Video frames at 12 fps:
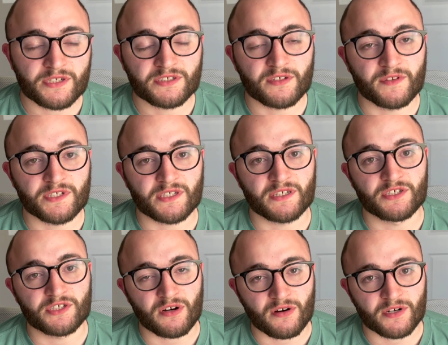so this can
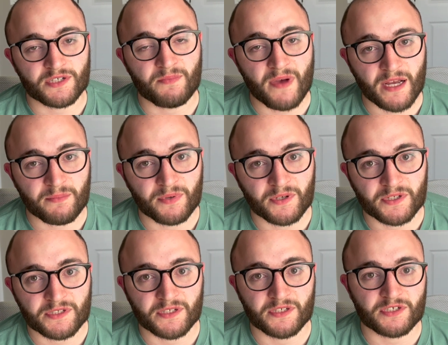charge
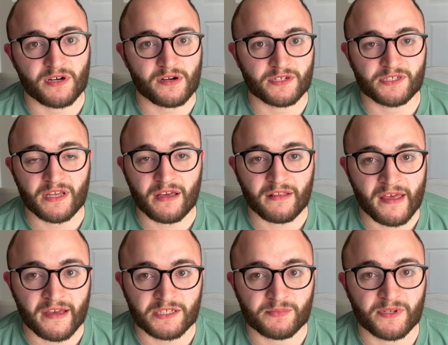MacBooks, it can charge Dell
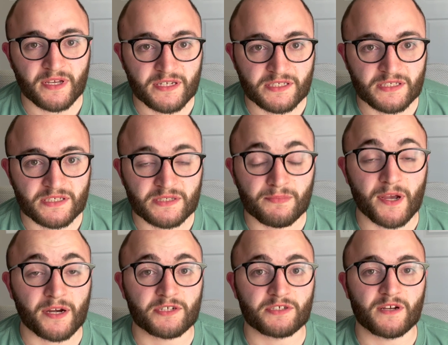XPS's,
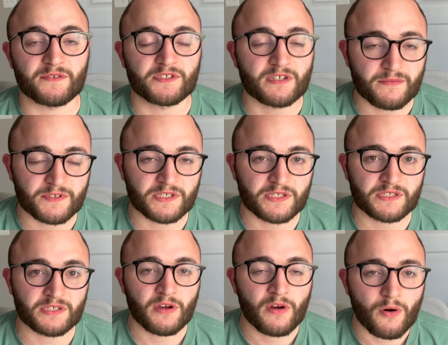Microsoft services,